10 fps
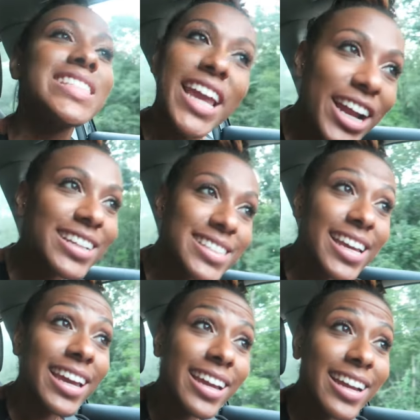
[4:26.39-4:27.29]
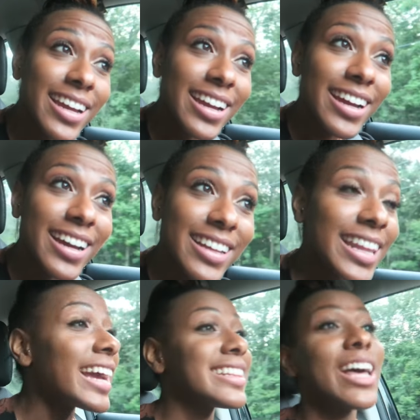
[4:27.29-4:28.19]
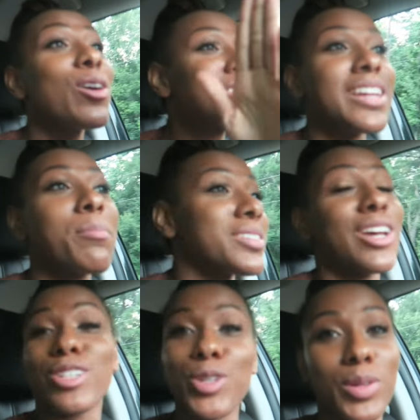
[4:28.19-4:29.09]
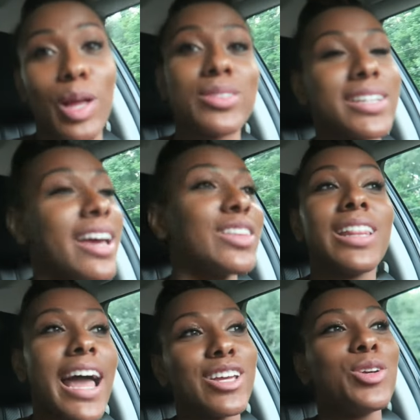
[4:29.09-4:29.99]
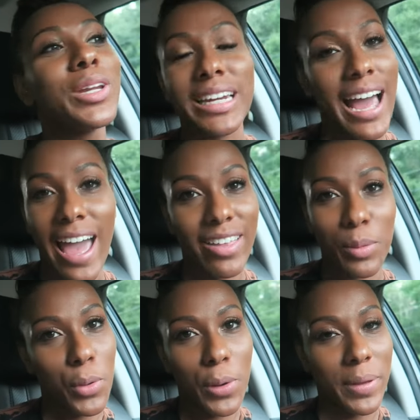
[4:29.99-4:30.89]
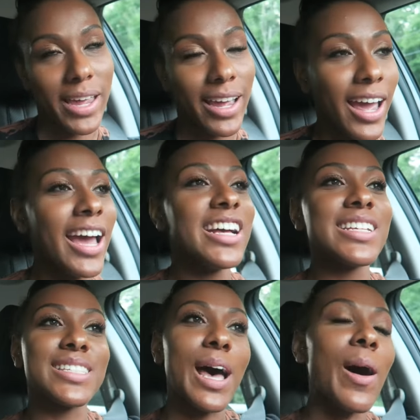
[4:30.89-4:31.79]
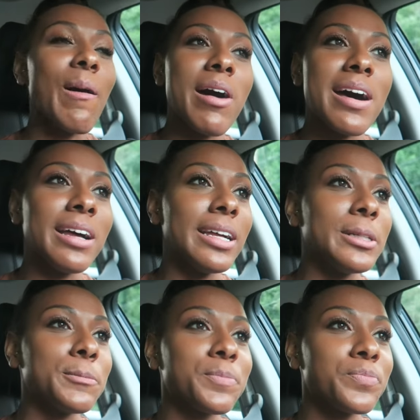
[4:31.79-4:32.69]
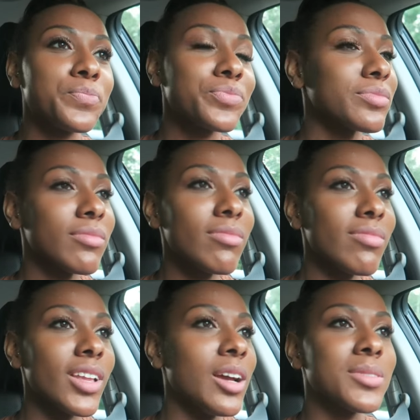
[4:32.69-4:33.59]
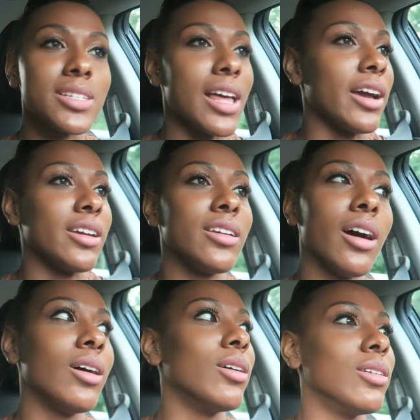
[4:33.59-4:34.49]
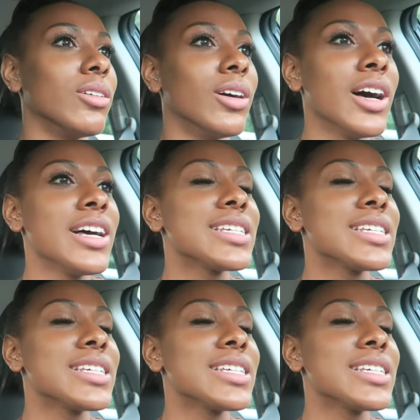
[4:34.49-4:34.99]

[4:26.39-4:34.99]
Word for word: Seriously? Like, those numbers are too close together. Like, you did not have to pull me. So, I'm just like, yo.